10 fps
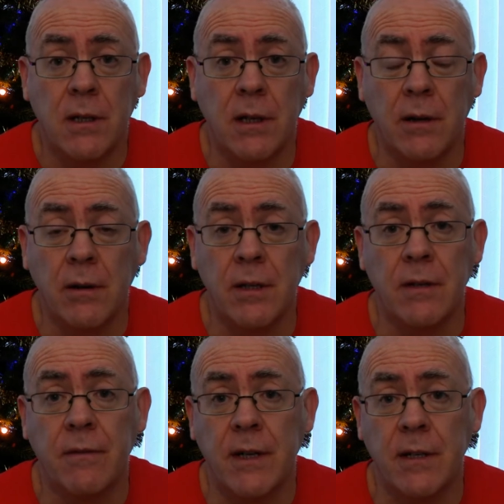You know, he's
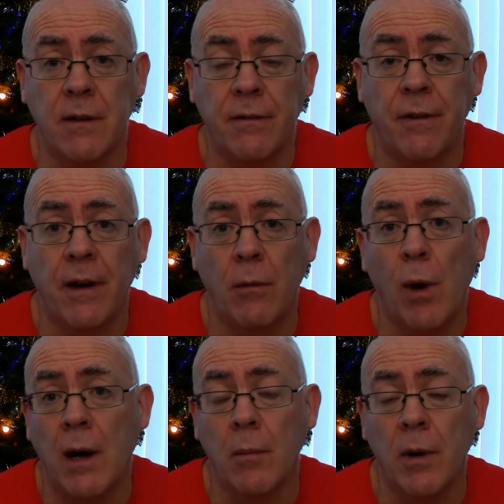invested a fair
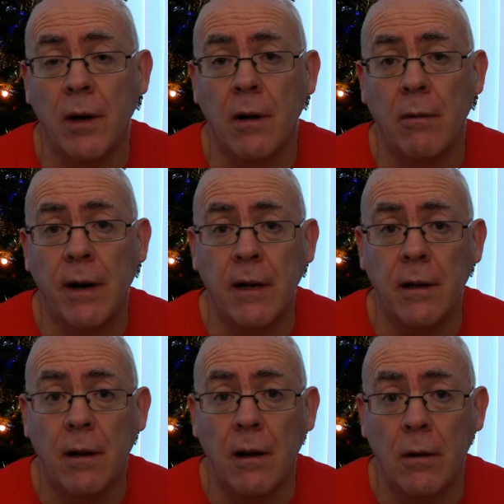whack of money already in
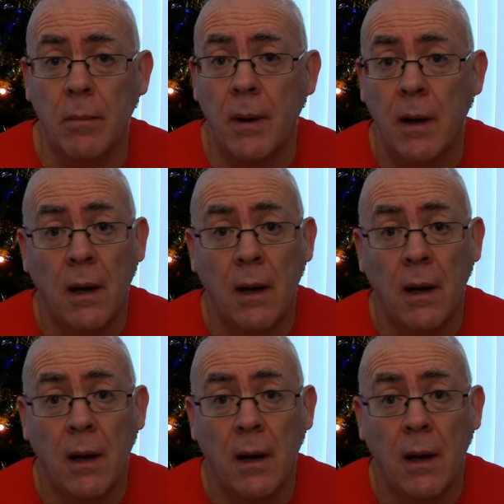the club,